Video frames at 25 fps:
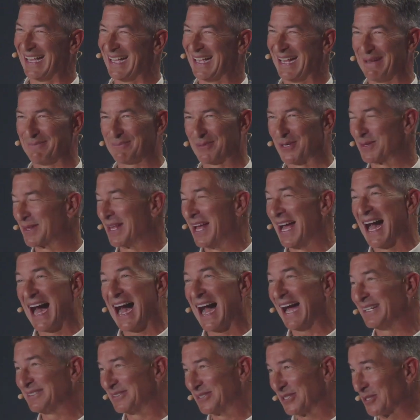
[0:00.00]
I hate both.
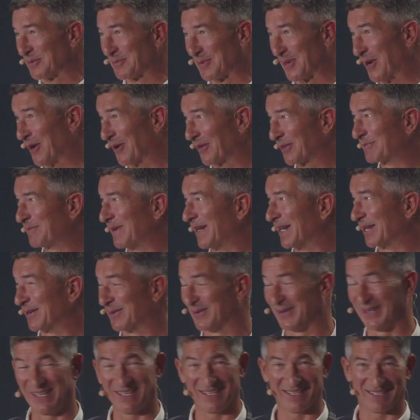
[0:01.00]
I do both, by
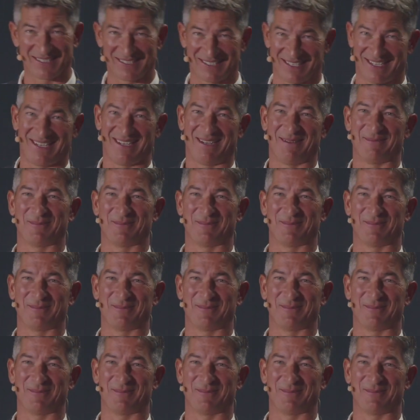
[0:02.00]
the way.